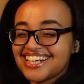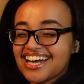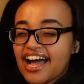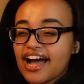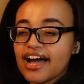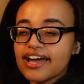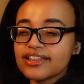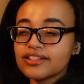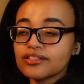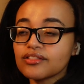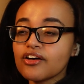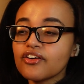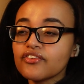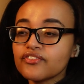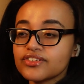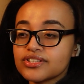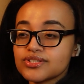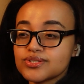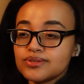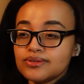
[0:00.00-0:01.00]
I love
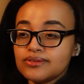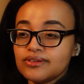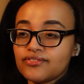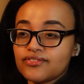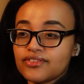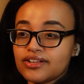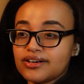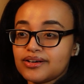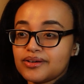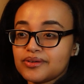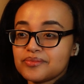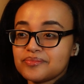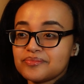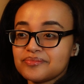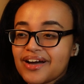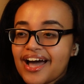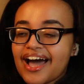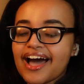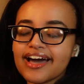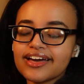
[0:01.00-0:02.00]
the 2 of them.
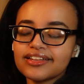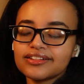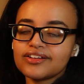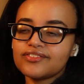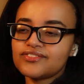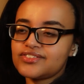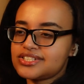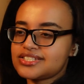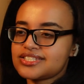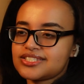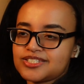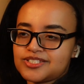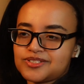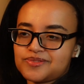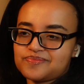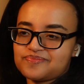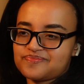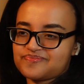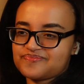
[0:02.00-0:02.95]
I love this.